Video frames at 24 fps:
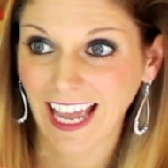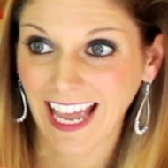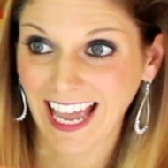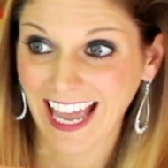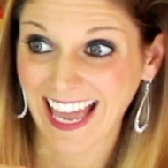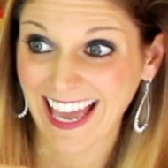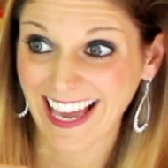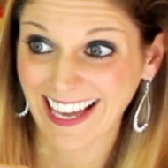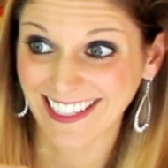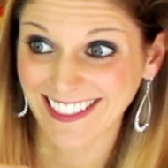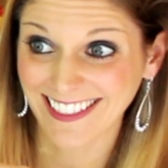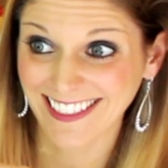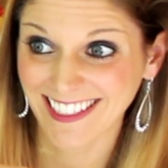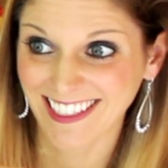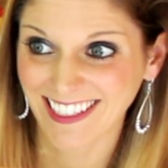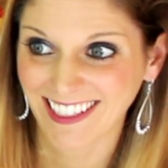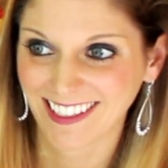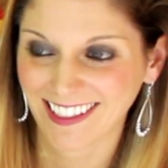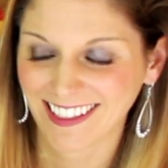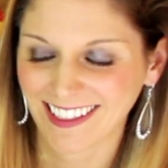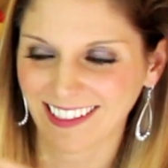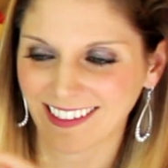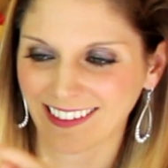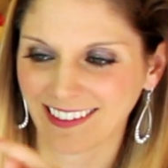And,
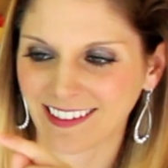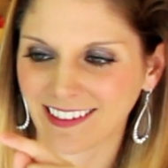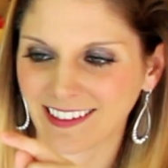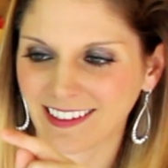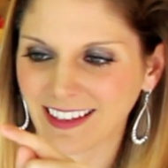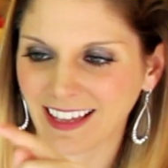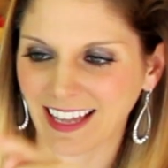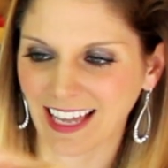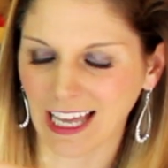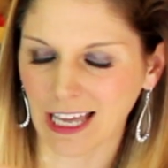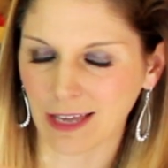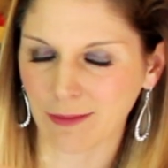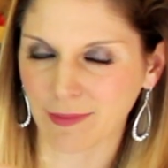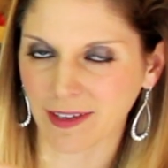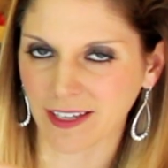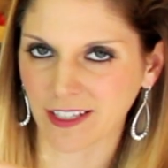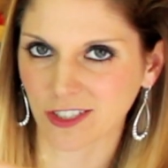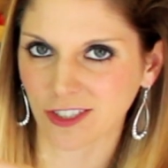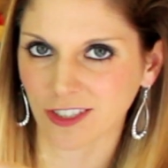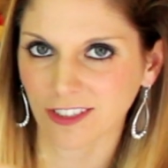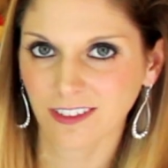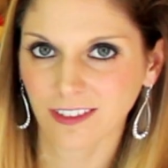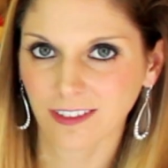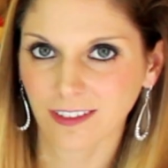A
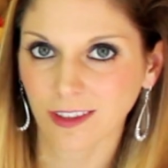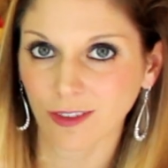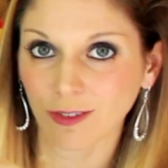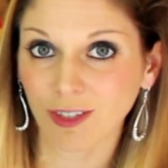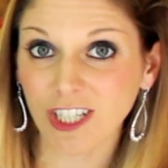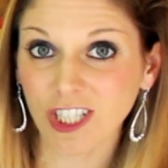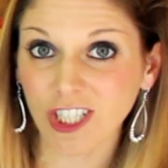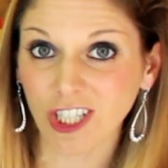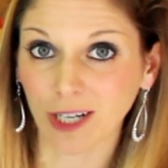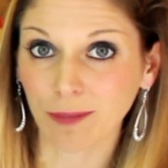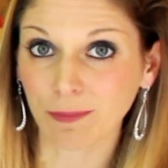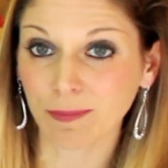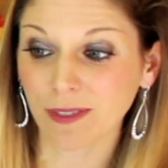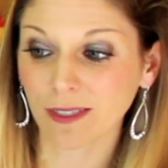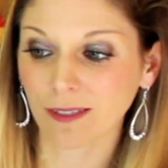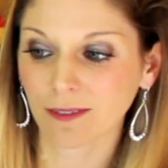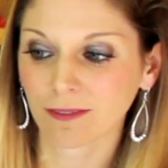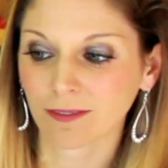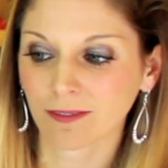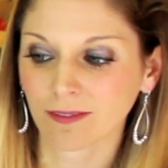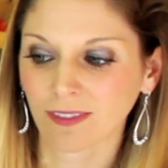major, three sharps.